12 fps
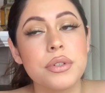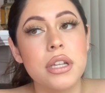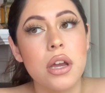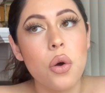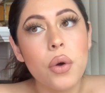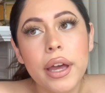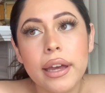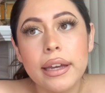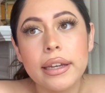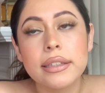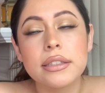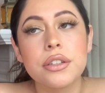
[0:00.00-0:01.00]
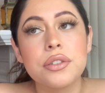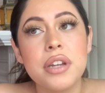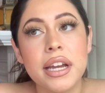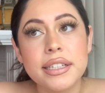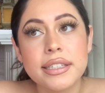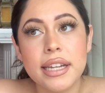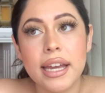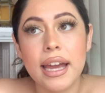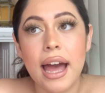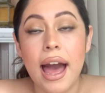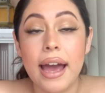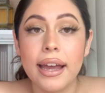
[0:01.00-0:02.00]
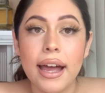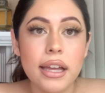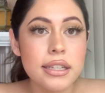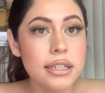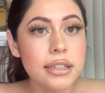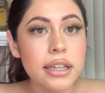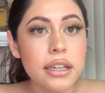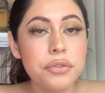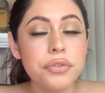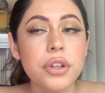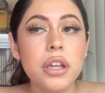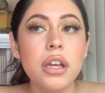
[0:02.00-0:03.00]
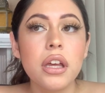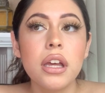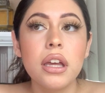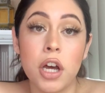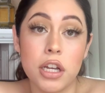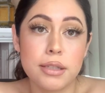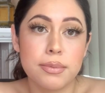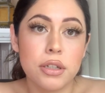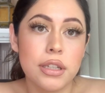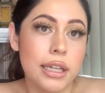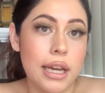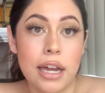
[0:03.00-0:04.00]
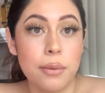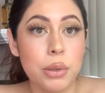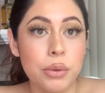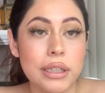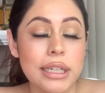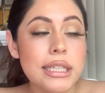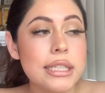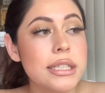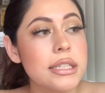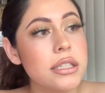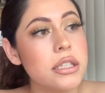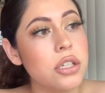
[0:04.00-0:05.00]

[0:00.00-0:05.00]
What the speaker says: okay. So the next day I had to leave the hospital, like I had to be released.